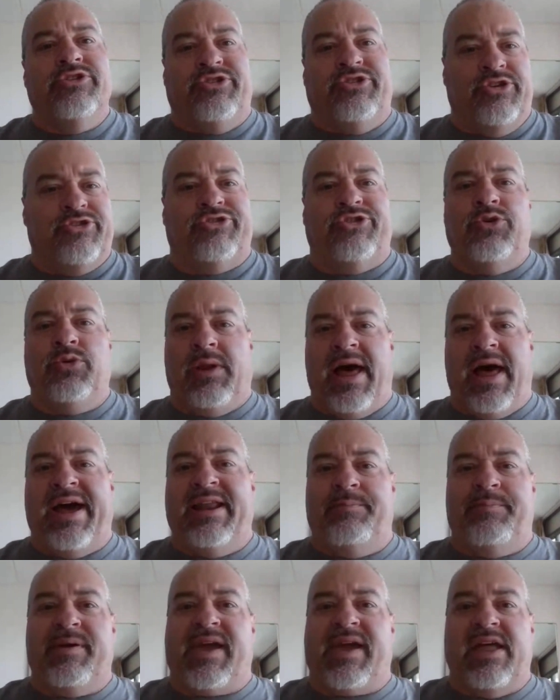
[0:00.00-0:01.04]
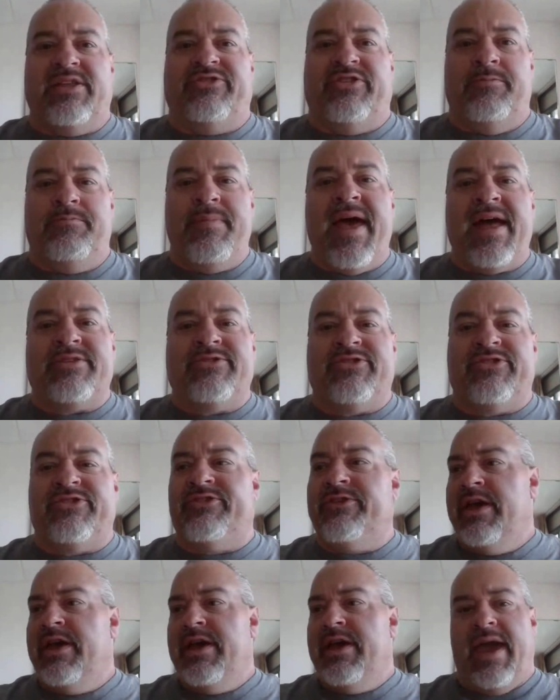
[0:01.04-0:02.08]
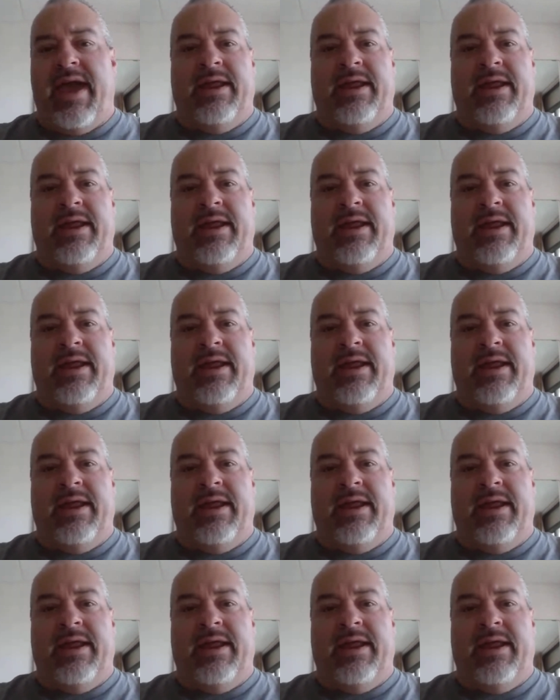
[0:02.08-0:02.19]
just to line up against the Mets